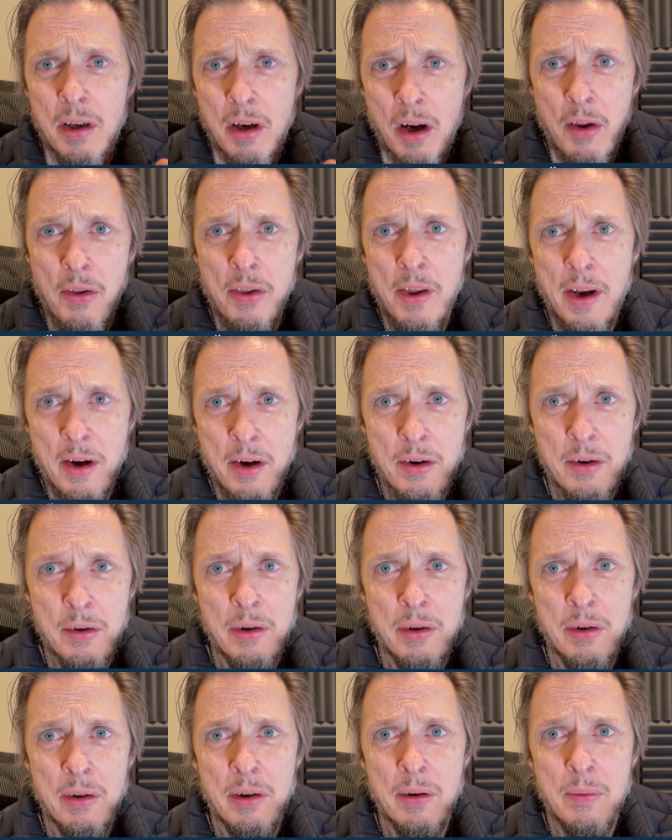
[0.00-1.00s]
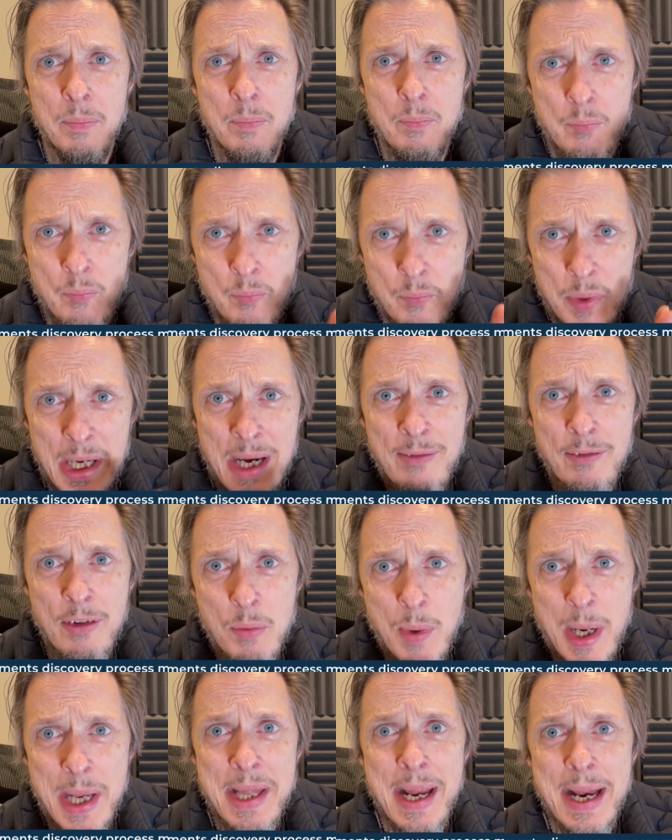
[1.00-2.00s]
although given
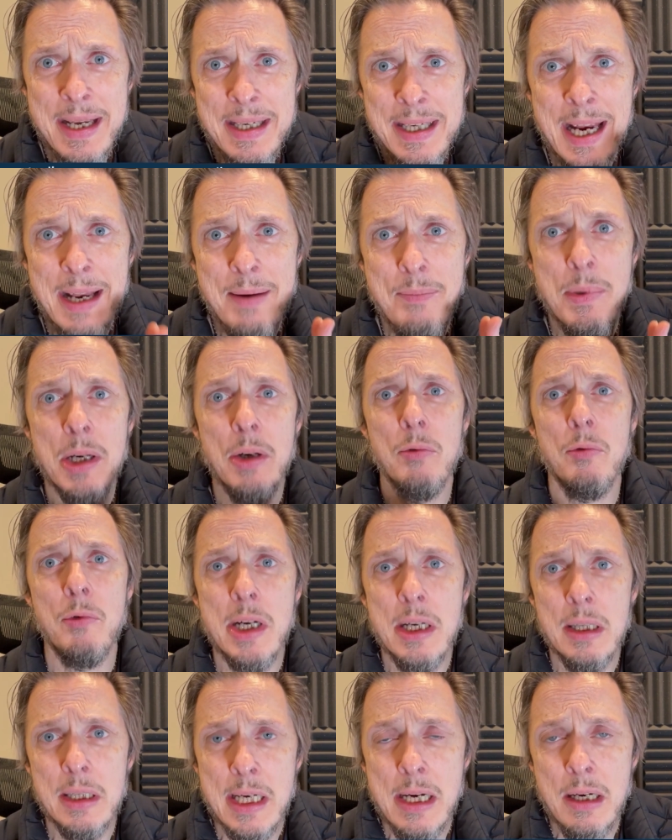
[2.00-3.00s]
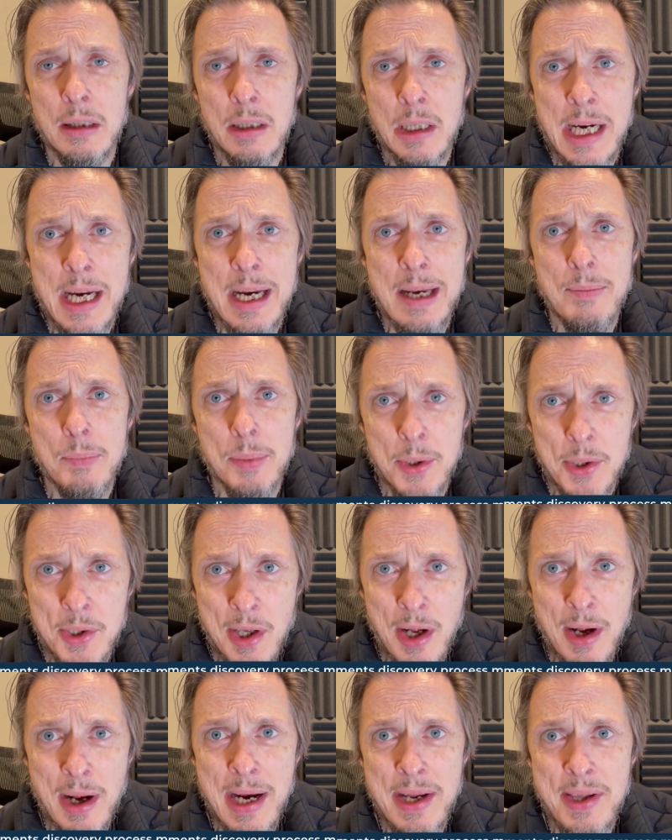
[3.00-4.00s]
when then can be a really clean,
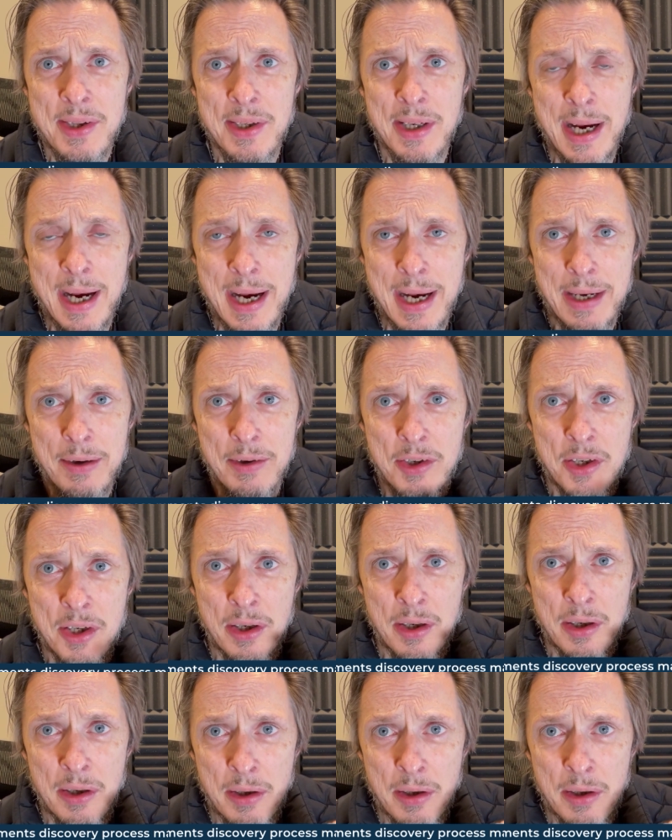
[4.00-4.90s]
precise, and